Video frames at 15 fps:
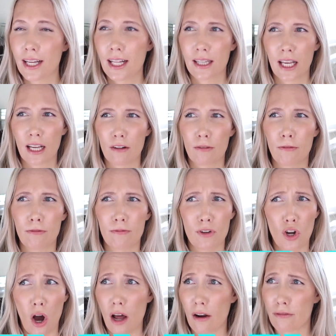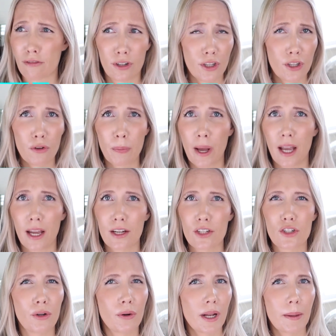like a not for you page,
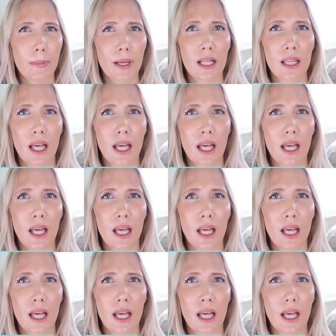you know what I mean?